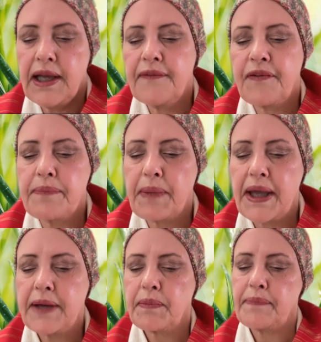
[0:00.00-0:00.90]
If I
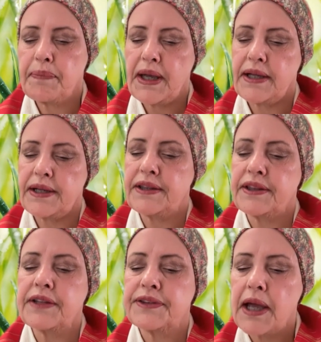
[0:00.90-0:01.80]
make my bed in
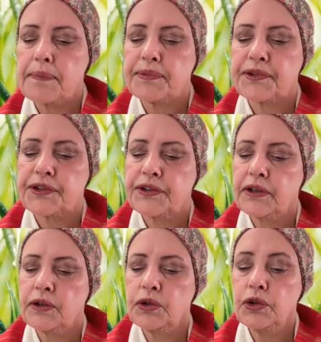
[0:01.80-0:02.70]
the depths,
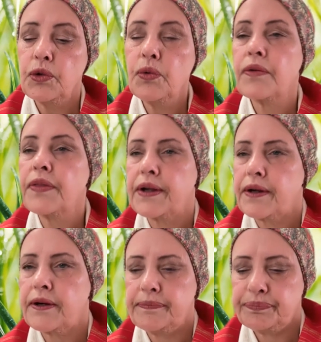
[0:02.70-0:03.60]
you were
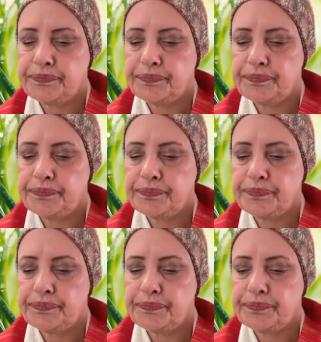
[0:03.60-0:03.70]
there.